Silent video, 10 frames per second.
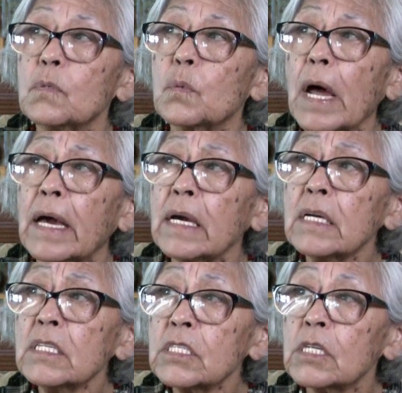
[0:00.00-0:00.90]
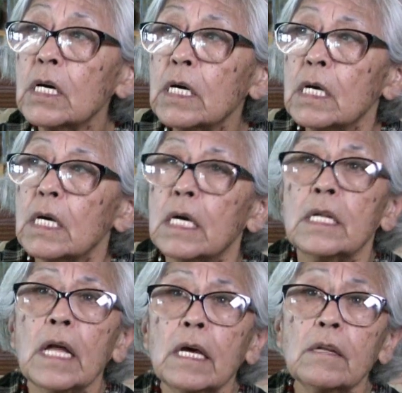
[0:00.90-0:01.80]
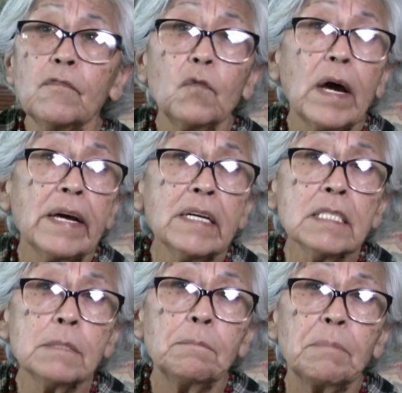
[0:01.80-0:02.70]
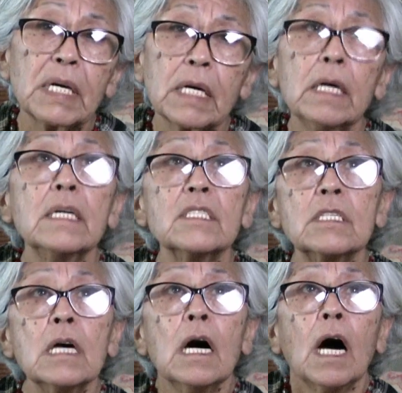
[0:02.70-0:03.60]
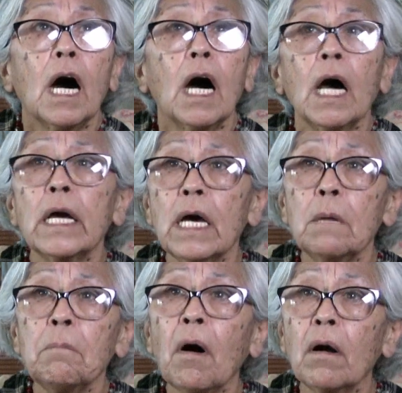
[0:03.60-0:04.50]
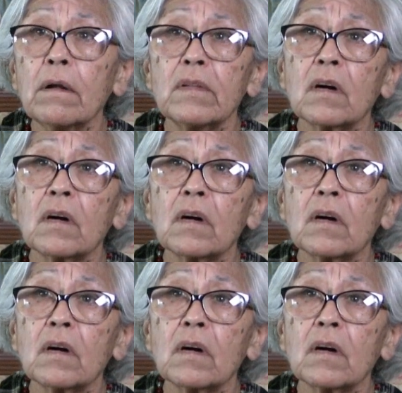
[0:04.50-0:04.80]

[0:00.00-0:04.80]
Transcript: raised in native ways because I am part of the